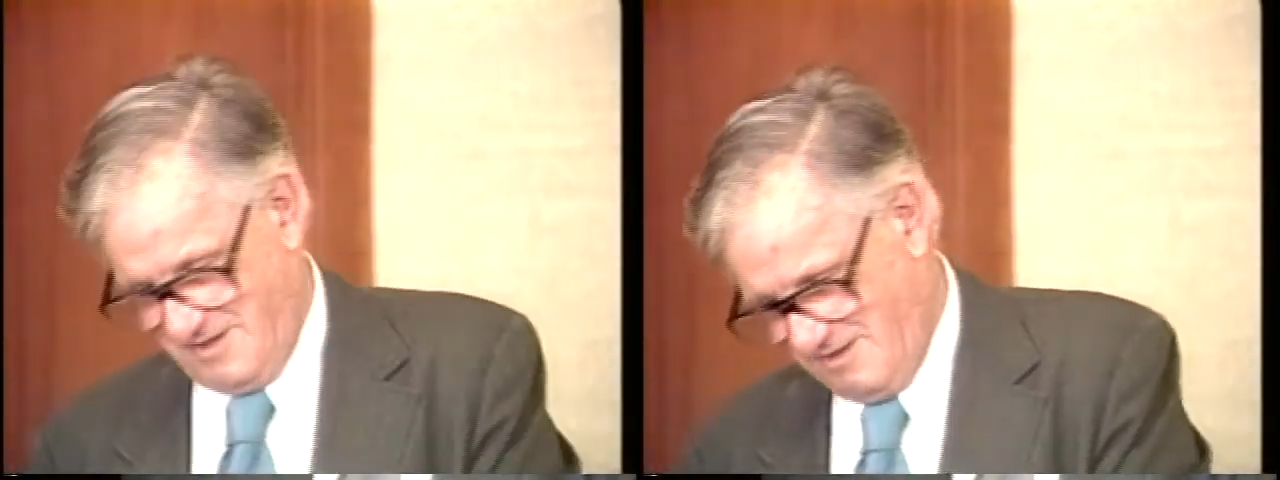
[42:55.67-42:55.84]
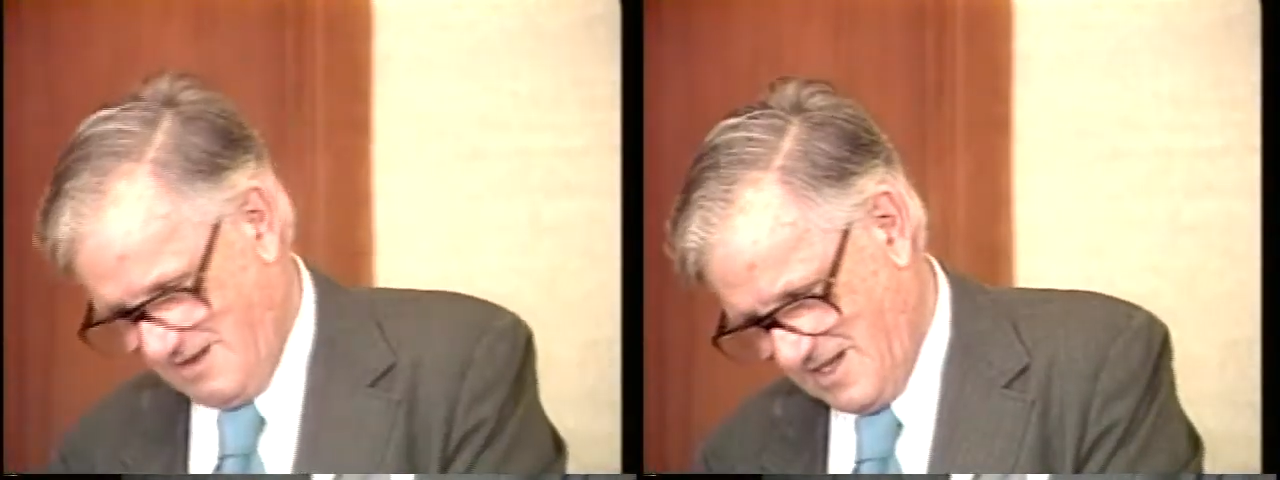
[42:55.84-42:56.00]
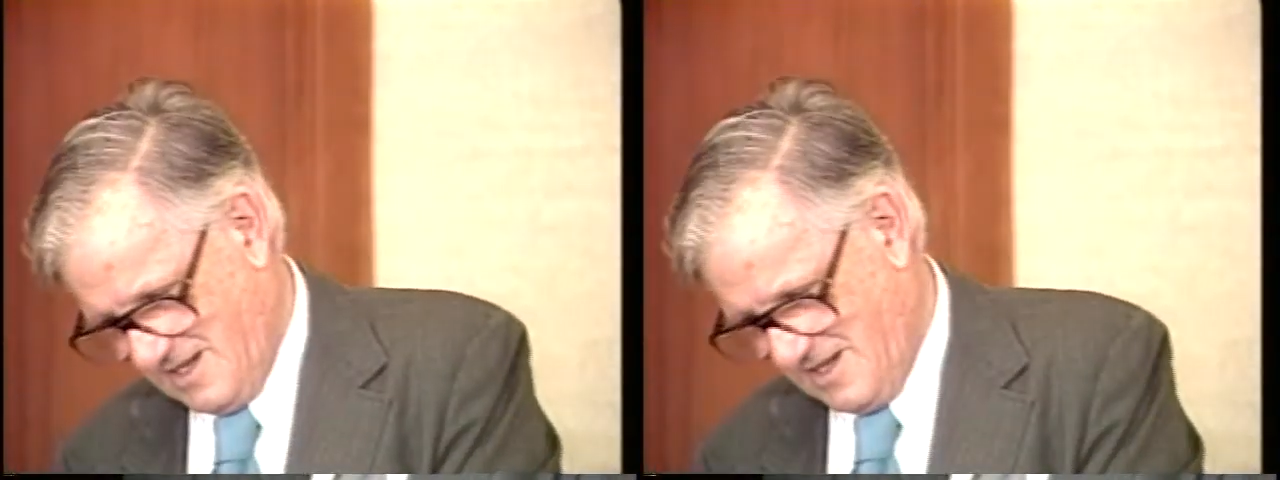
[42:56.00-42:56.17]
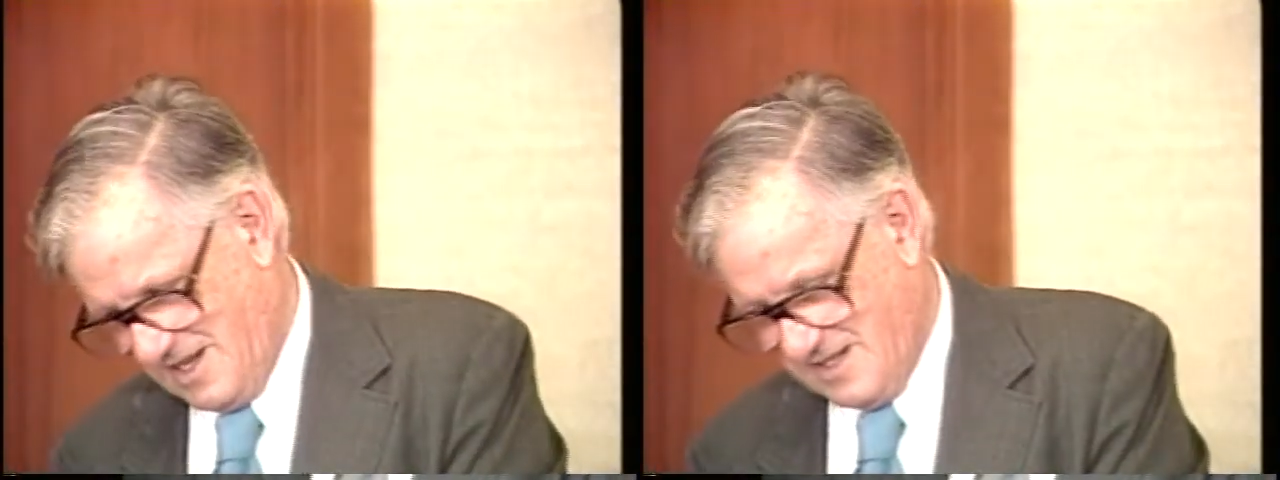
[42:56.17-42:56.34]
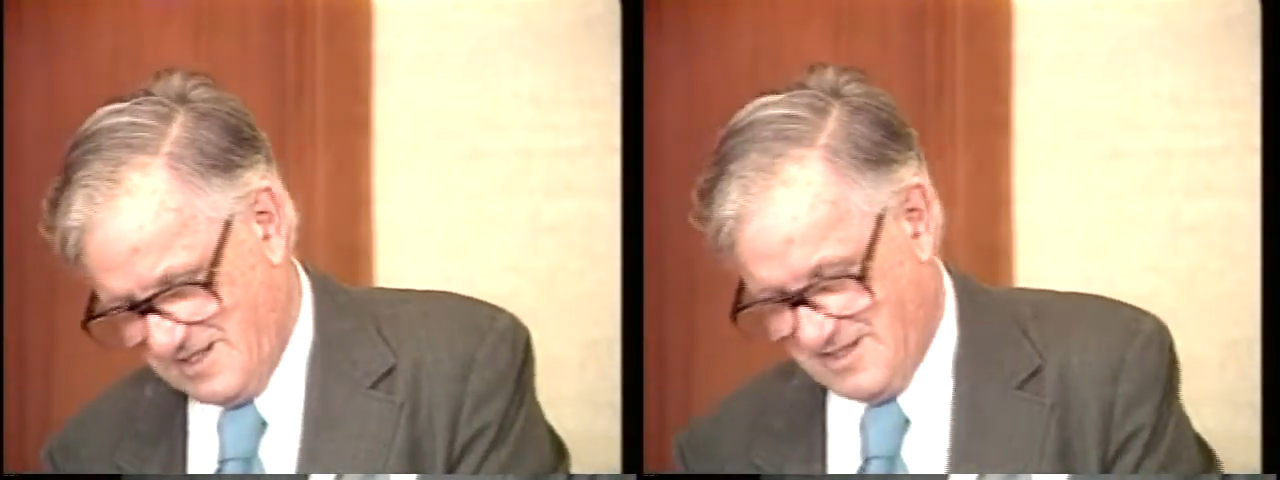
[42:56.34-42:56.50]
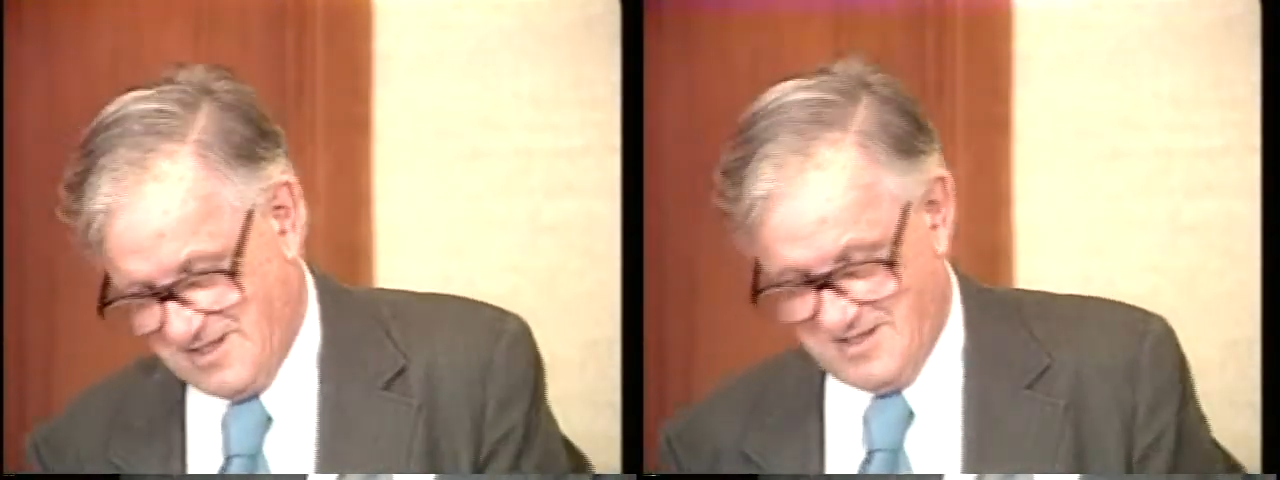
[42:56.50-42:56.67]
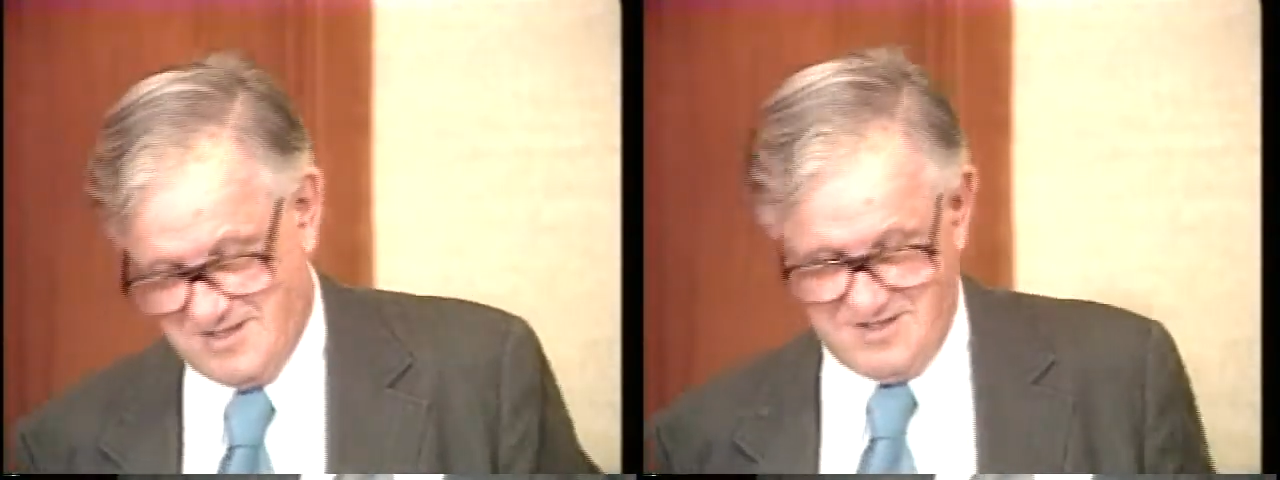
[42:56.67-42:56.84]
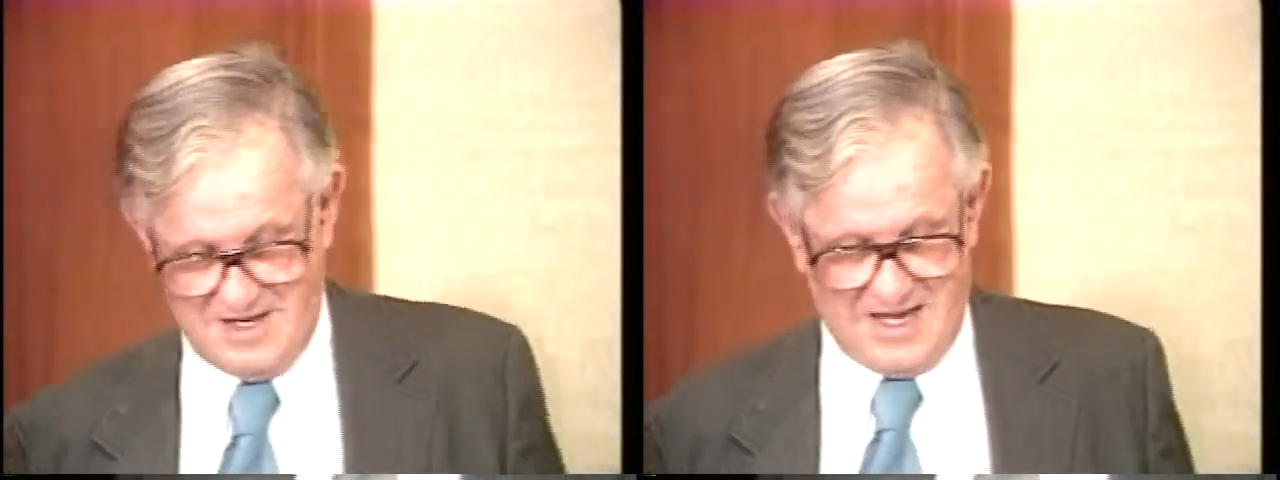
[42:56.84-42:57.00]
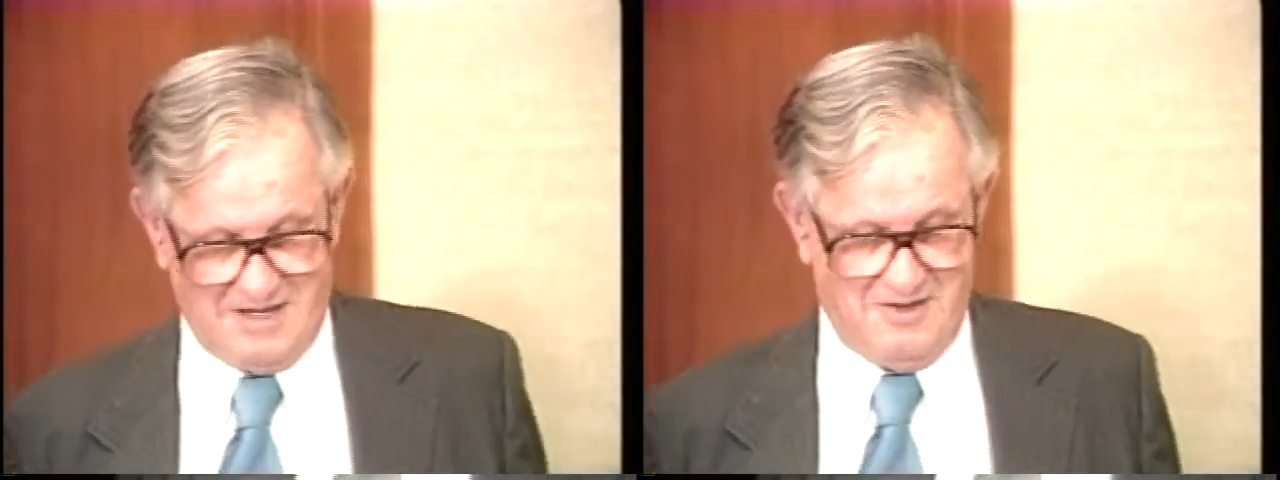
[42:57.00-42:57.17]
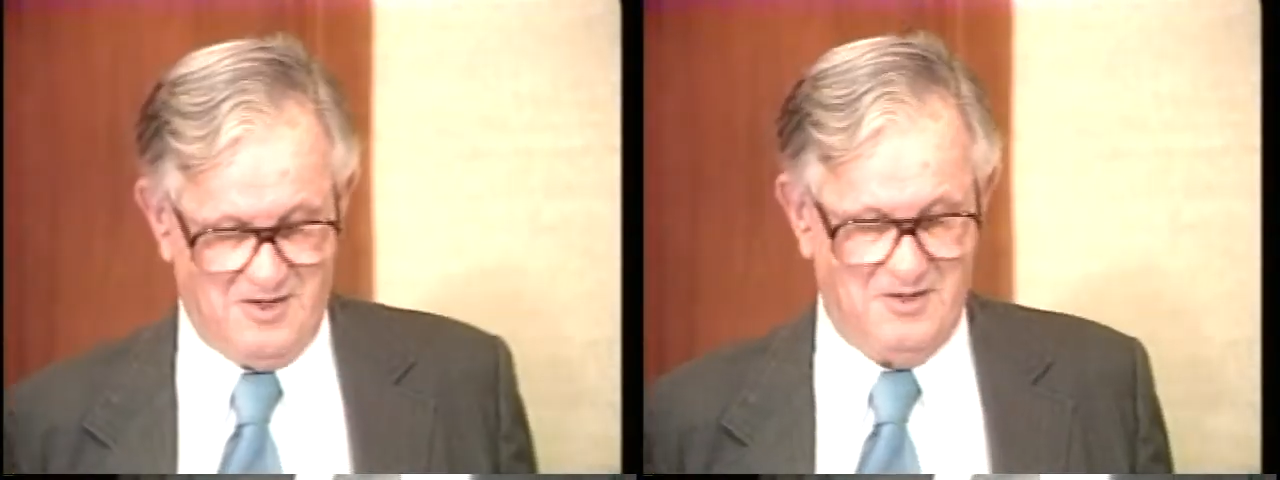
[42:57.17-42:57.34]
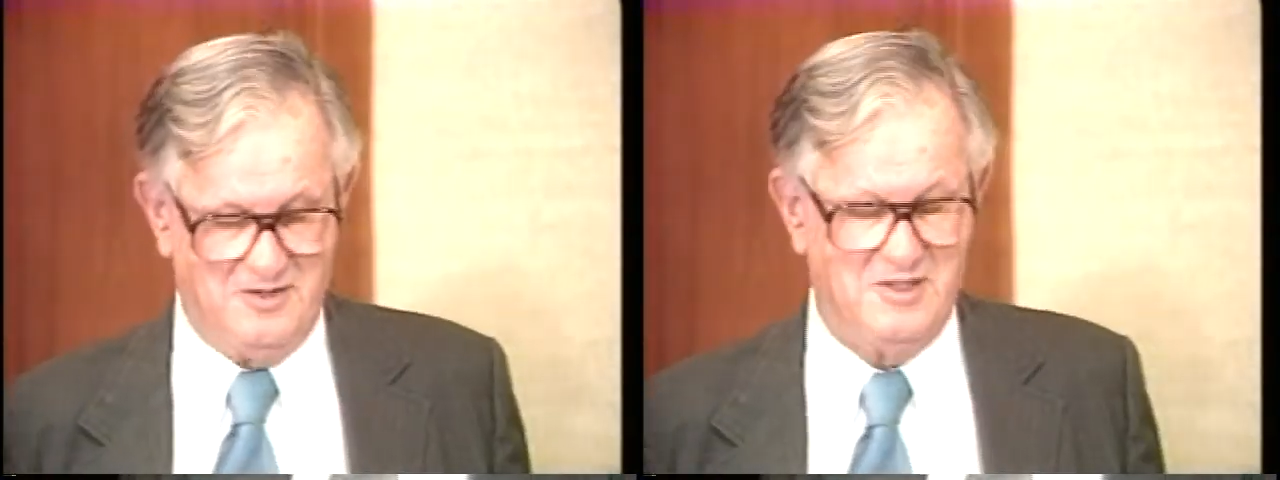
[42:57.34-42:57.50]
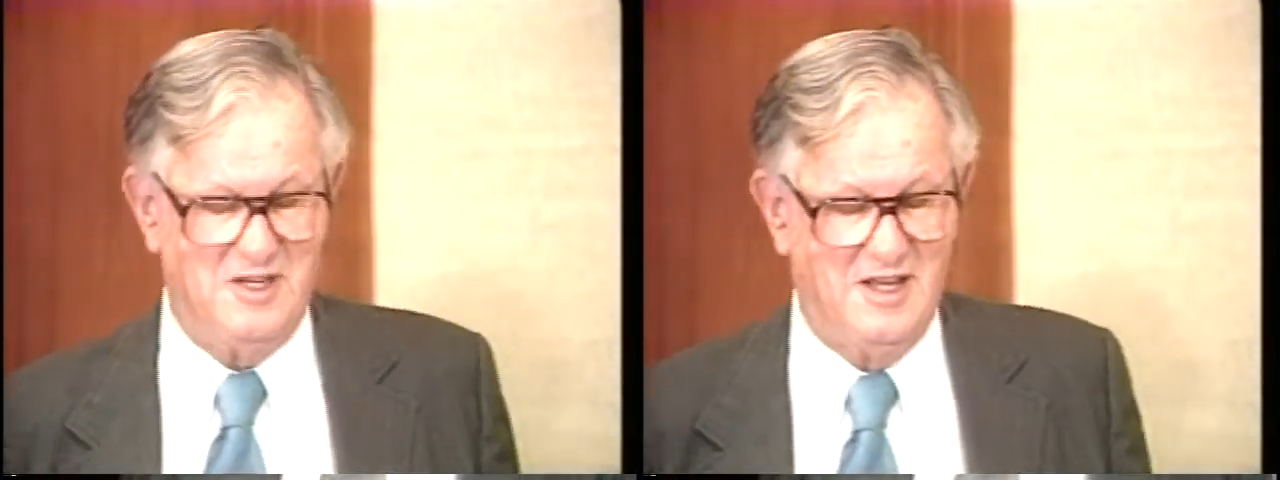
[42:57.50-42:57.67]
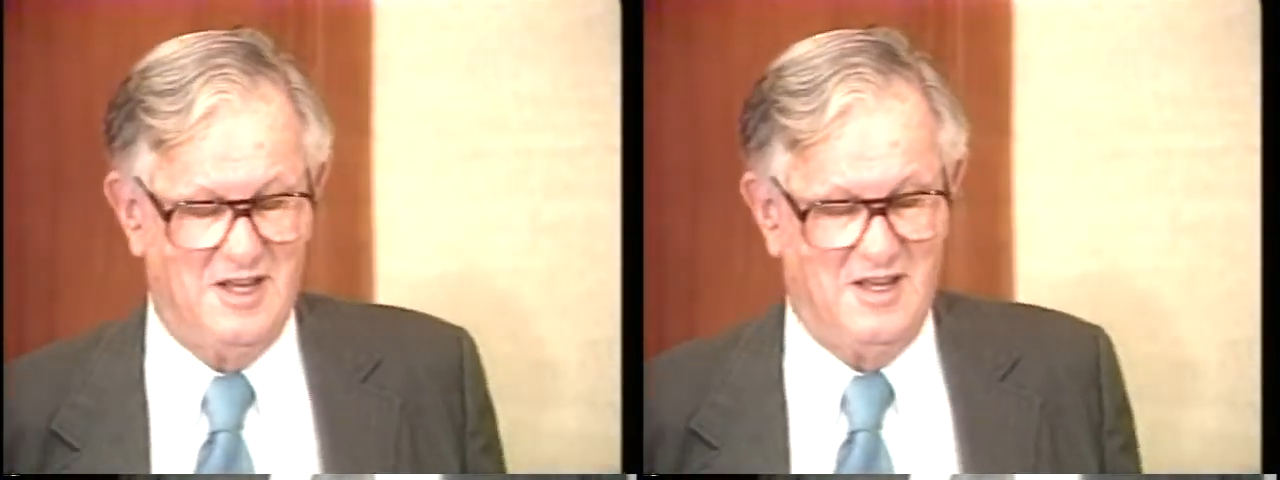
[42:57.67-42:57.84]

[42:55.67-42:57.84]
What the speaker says: so I had a nice stack of those